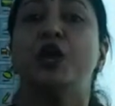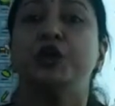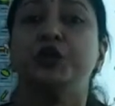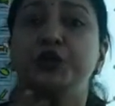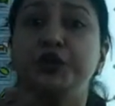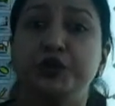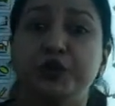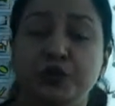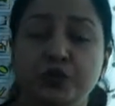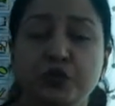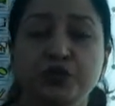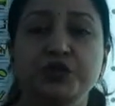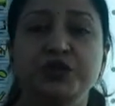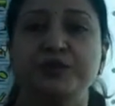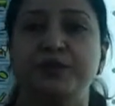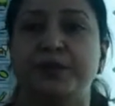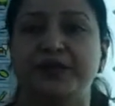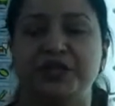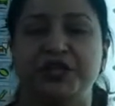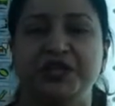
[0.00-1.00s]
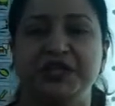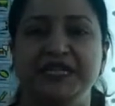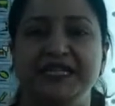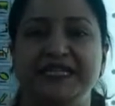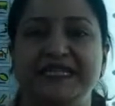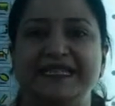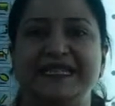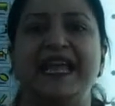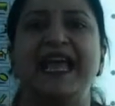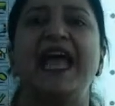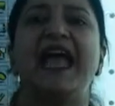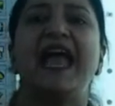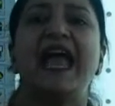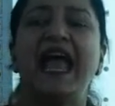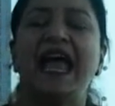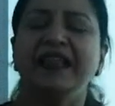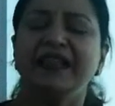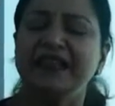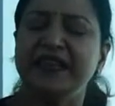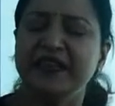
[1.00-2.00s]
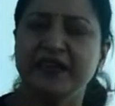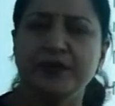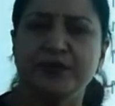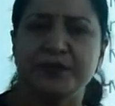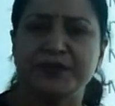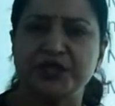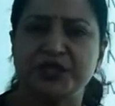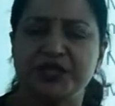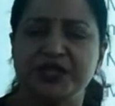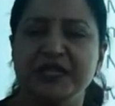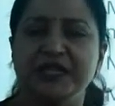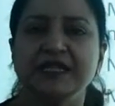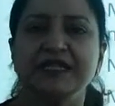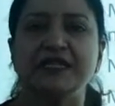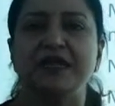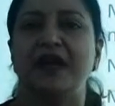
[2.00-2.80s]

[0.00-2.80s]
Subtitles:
huge machines. And their machines